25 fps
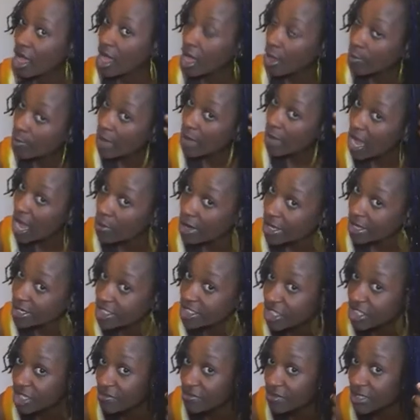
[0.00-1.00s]
how I
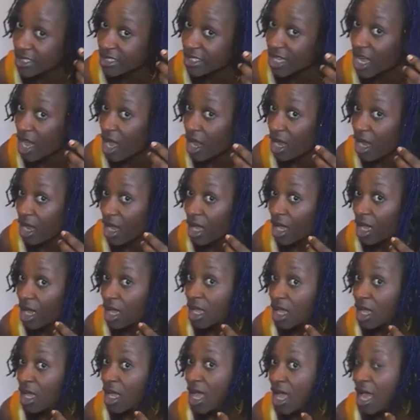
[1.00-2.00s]
achieved this color,
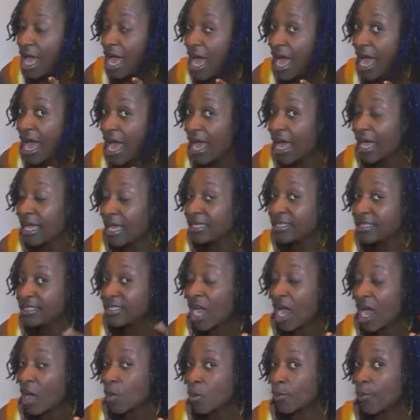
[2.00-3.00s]
and
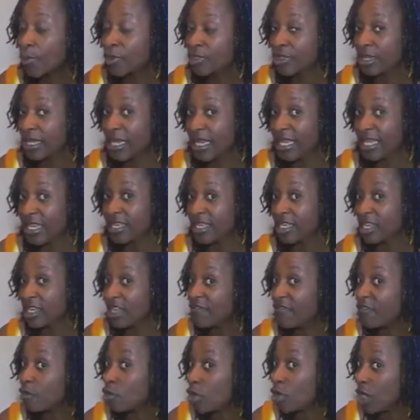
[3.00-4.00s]
I will put the link
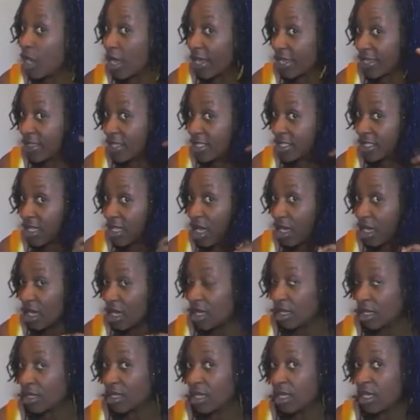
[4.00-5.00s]
if you like this
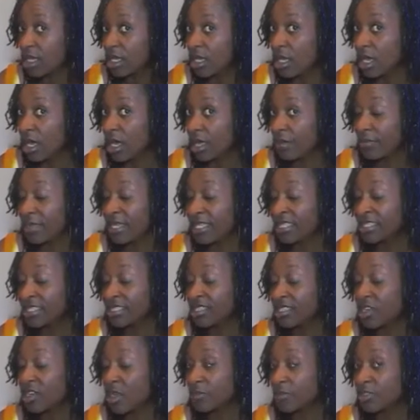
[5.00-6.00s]
color. It is
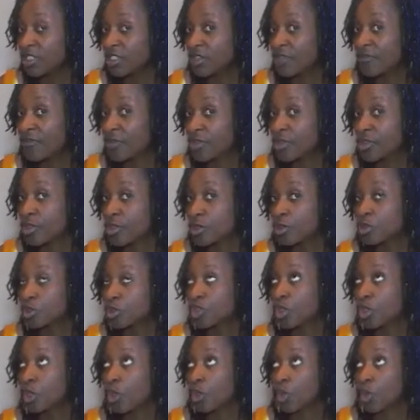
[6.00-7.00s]
an option for
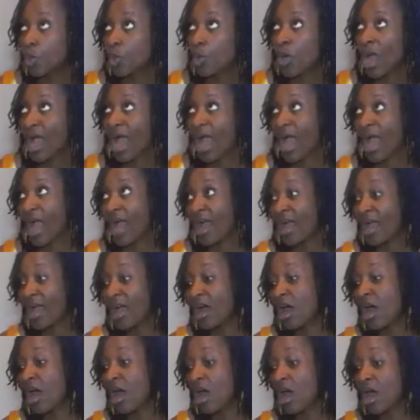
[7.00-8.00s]
those who
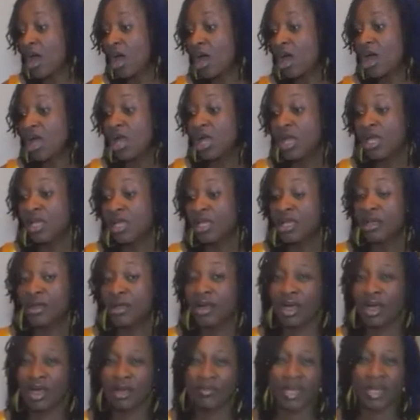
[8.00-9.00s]
are
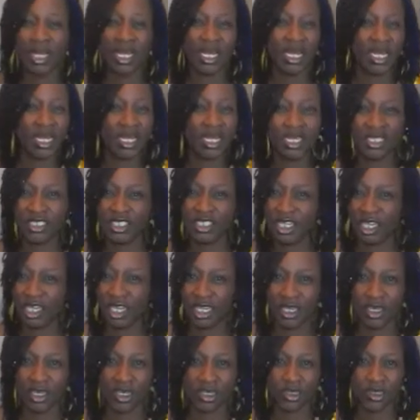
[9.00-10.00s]

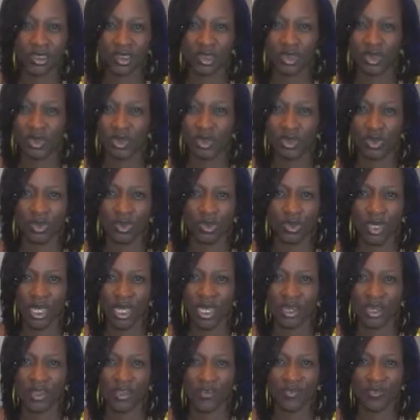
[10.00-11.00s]
allergic to
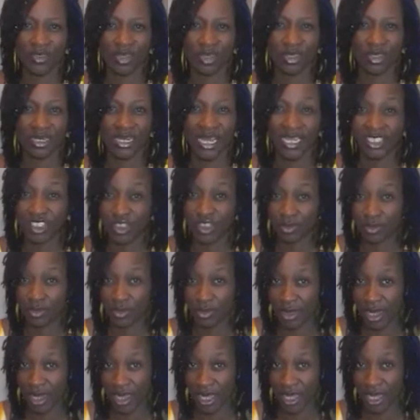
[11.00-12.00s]
any of the
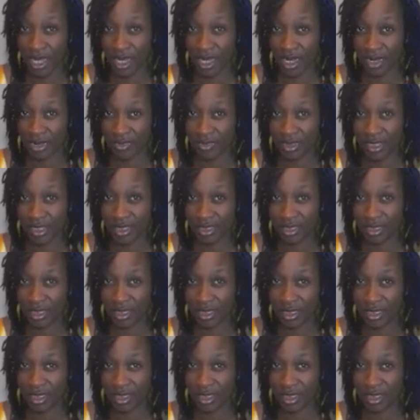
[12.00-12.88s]
natural hair coloring